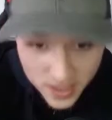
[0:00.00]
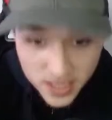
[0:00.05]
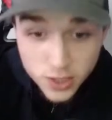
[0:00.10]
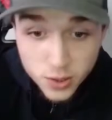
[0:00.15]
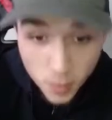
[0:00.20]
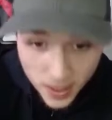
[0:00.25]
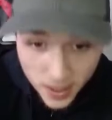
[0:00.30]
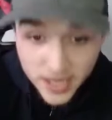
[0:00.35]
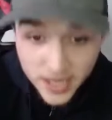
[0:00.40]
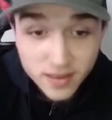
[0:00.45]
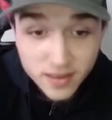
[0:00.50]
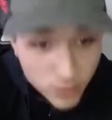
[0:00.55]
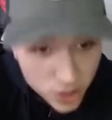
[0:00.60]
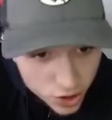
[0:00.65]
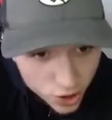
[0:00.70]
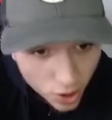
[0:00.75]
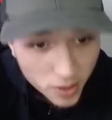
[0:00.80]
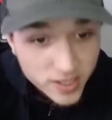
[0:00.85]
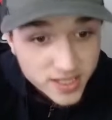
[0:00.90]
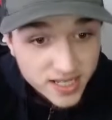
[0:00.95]
these were playing the
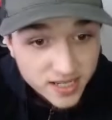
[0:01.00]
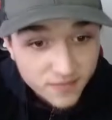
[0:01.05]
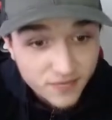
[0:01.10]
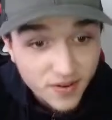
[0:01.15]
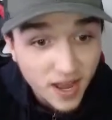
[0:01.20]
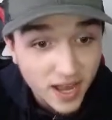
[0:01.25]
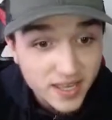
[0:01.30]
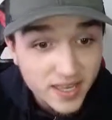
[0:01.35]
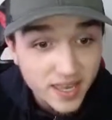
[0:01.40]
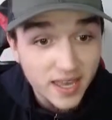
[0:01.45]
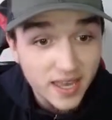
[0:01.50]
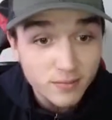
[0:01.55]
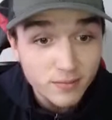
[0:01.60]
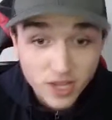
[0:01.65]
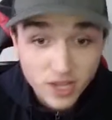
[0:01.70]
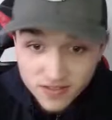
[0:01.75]
majority of our games,